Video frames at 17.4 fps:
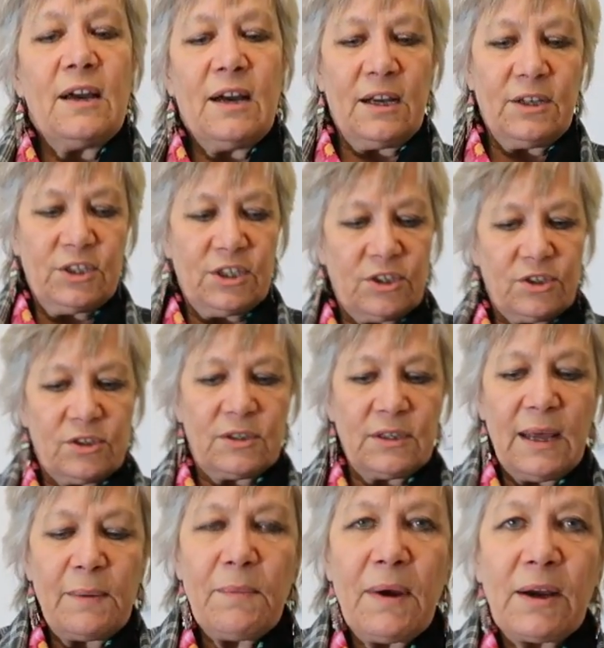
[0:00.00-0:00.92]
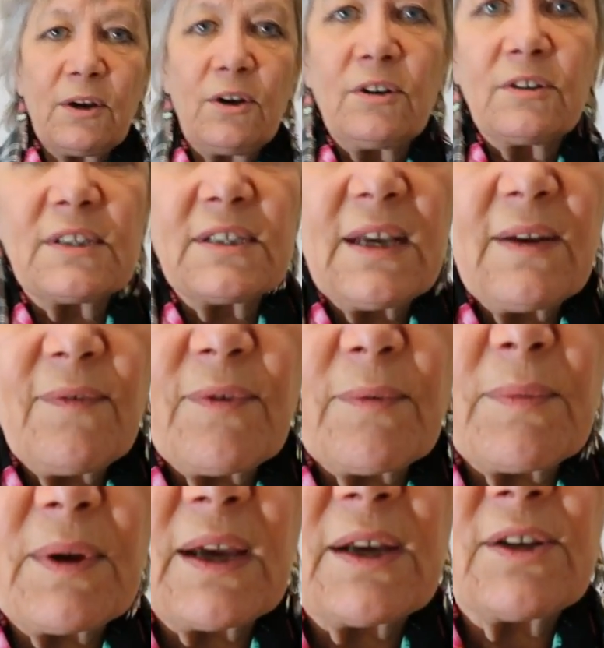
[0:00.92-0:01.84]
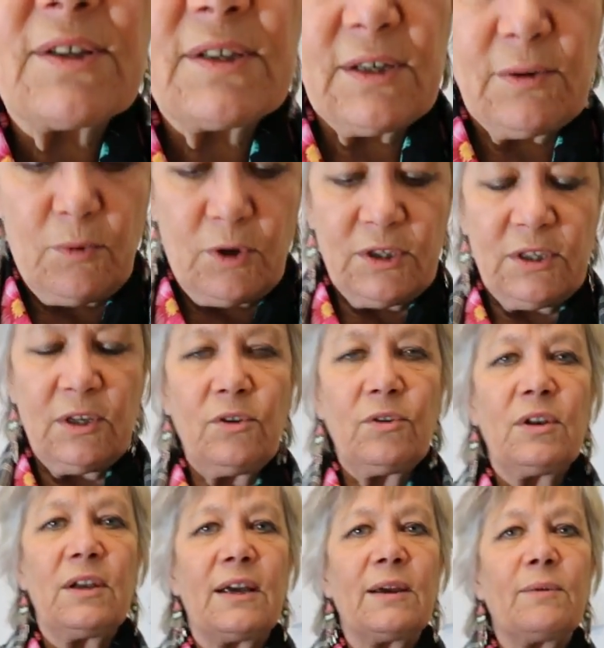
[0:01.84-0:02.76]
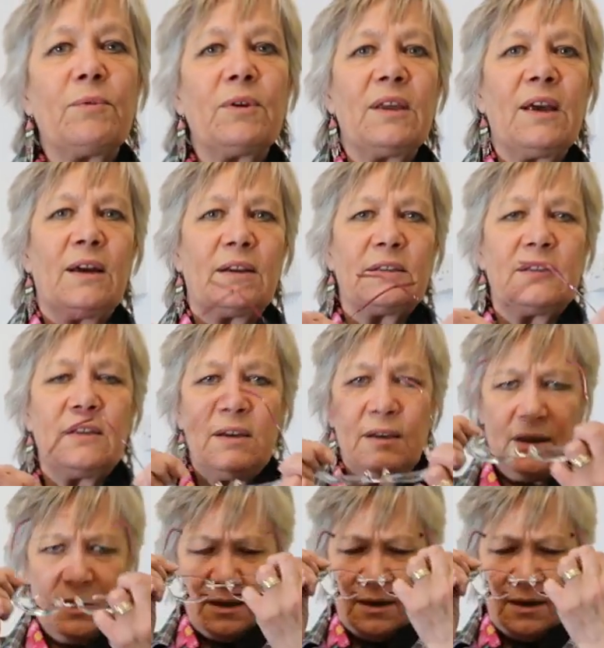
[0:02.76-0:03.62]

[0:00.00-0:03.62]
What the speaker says: Actually, doesn't it? I can't see from here. Does it? What does it look like with that?